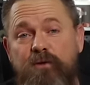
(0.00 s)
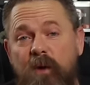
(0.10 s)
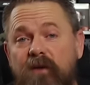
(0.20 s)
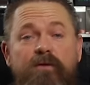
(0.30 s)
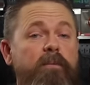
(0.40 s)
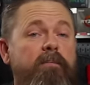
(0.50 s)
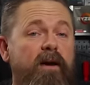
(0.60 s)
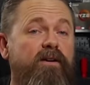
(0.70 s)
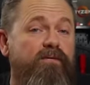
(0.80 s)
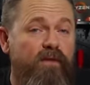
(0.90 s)
12 would be
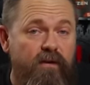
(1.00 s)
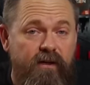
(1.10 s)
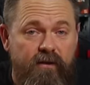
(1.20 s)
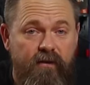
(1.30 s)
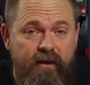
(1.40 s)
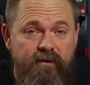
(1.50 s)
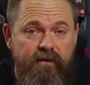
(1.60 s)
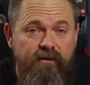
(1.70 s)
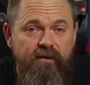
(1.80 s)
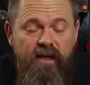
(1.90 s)
better phone
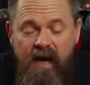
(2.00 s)
integration.